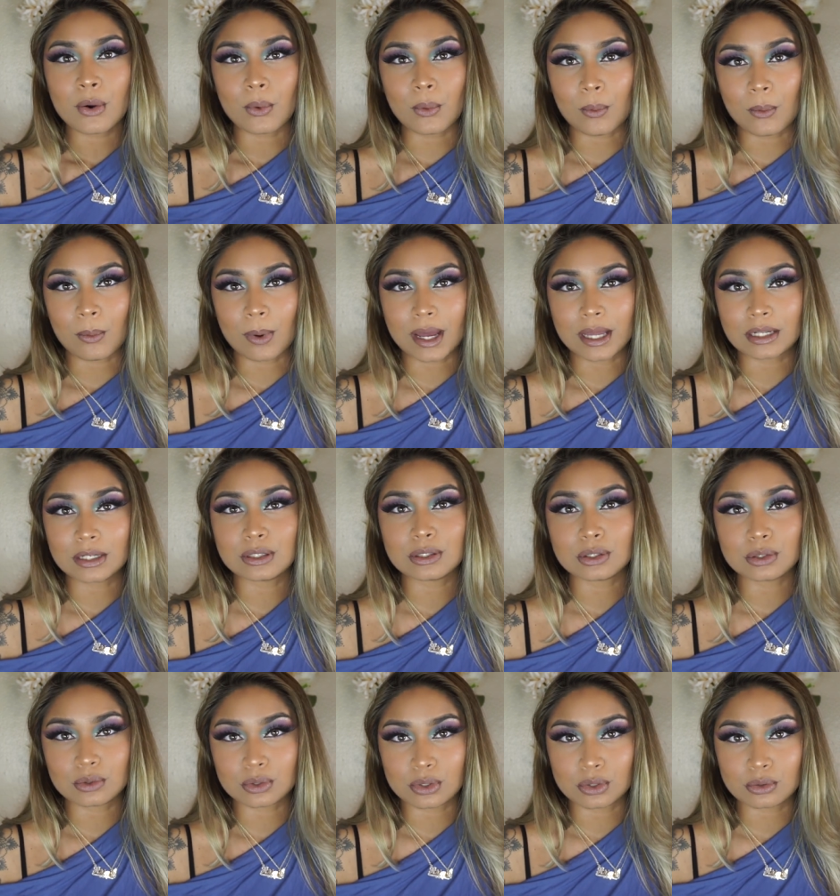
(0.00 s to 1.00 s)
when
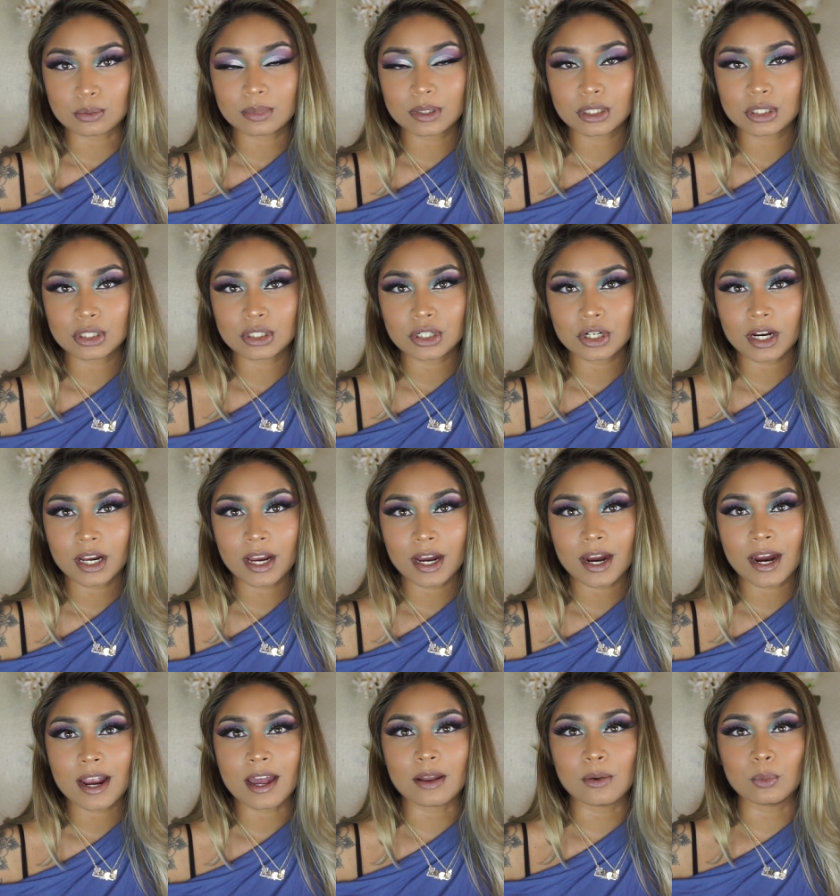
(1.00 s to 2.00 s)
you do bleach your
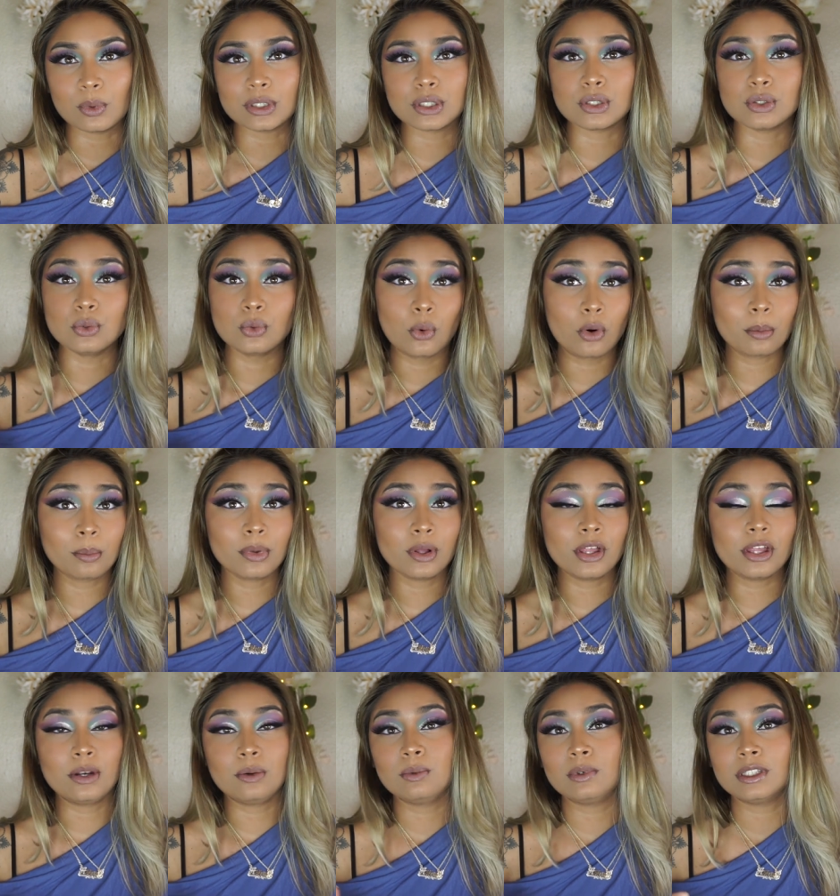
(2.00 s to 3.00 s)
hair and what's
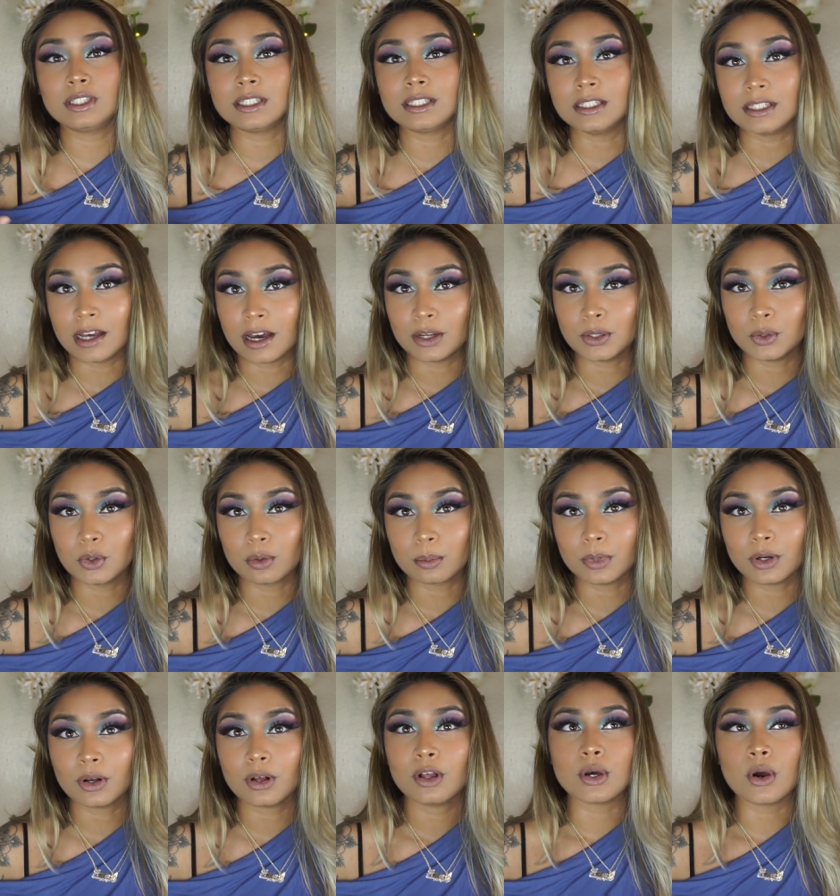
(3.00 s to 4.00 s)
normal and what's not normal.